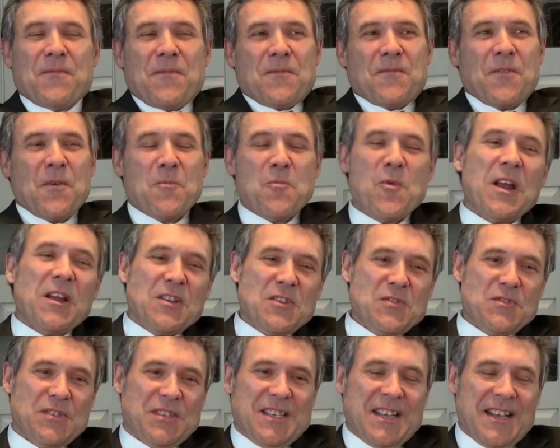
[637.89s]
from where
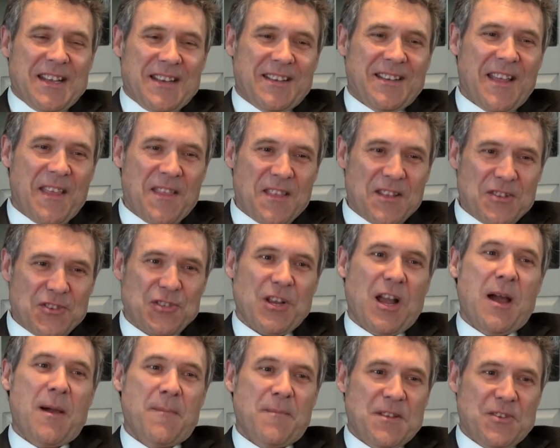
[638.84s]
you sit and the
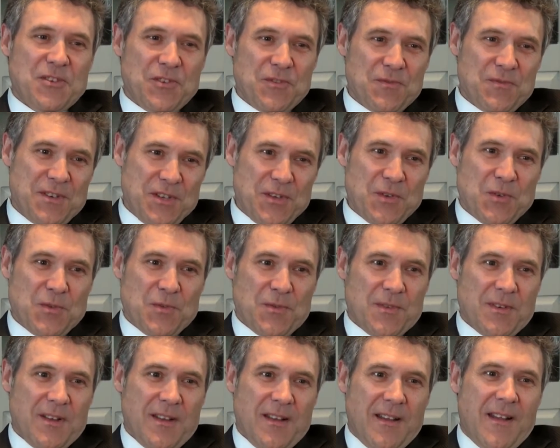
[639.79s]
job that you do,
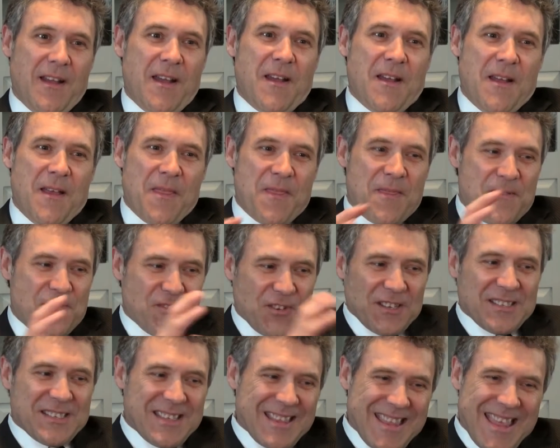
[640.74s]

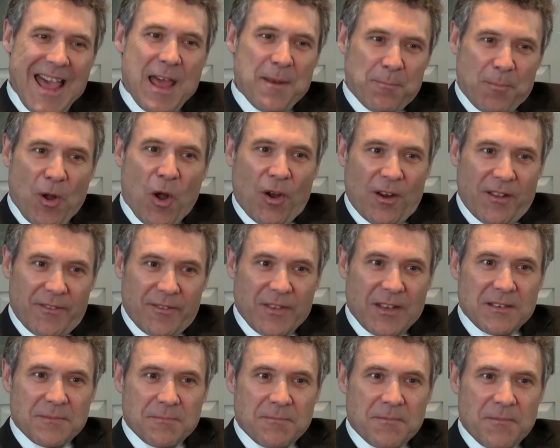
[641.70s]
just that part of
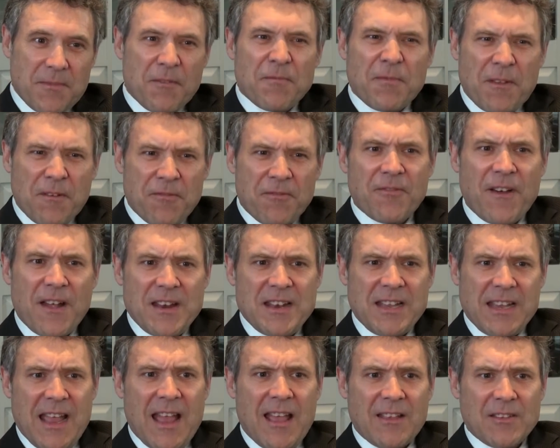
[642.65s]
it, the
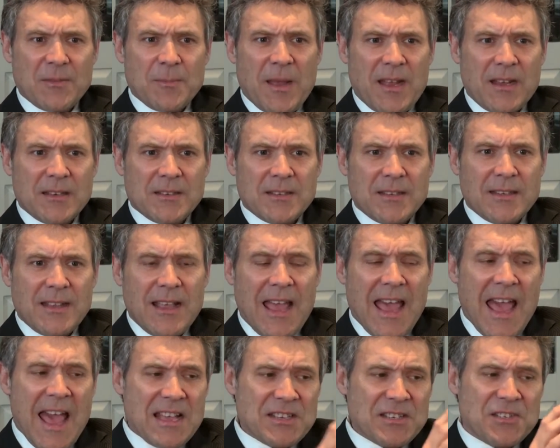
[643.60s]
funding aspect,
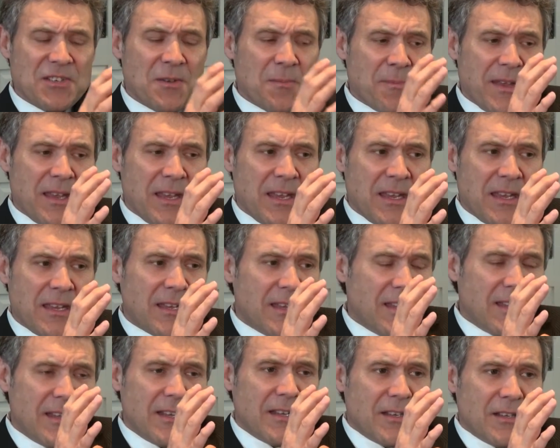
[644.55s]
has to be
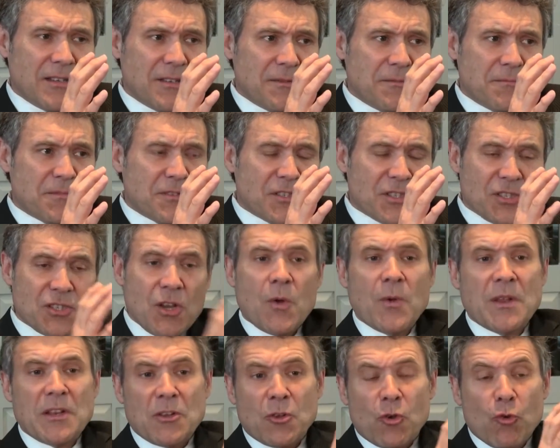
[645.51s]

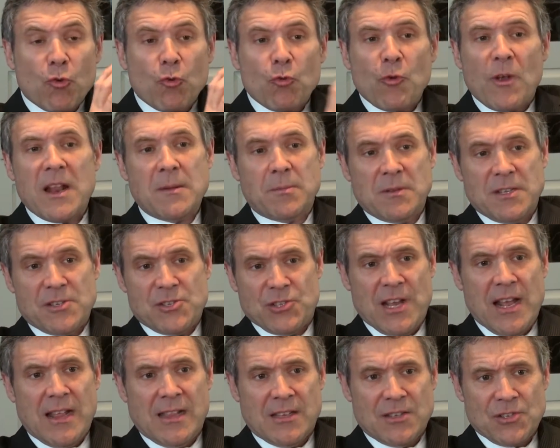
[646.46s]
so incredibly
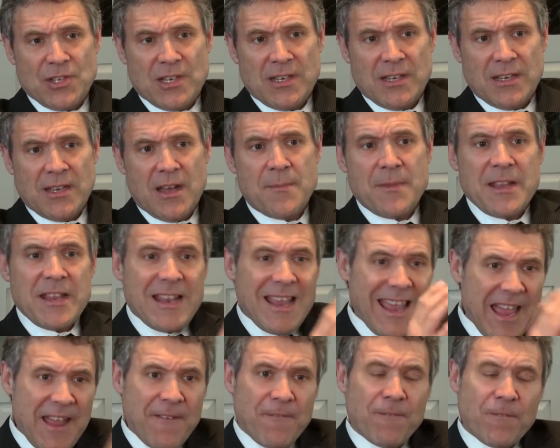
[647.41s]
challenging. I mean,
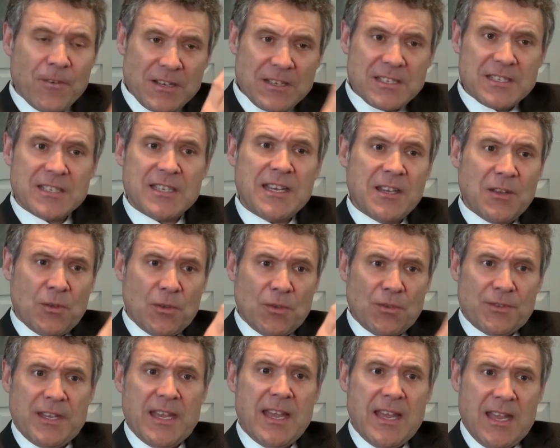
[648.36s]
every single
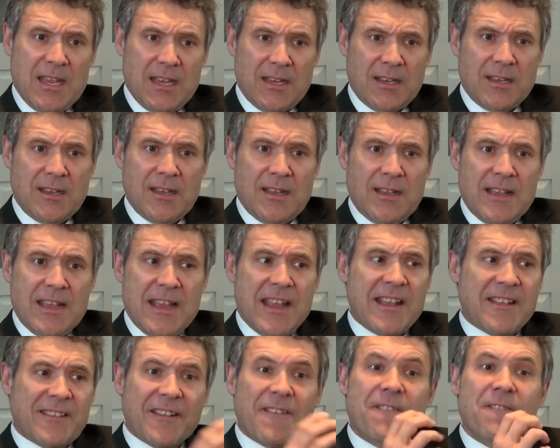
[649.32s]
day,
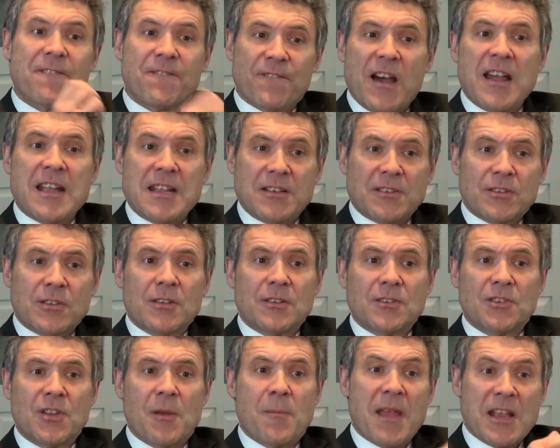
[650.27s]
it's a fight
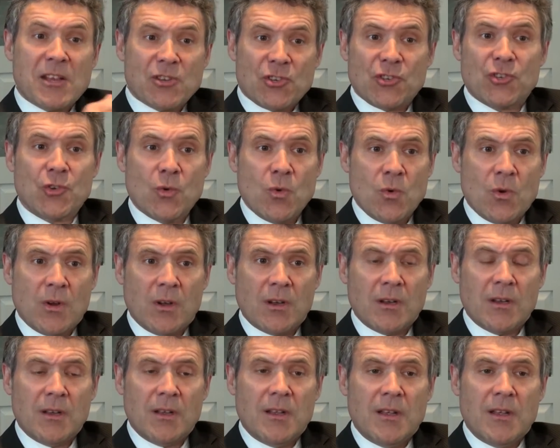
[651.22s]
to make sure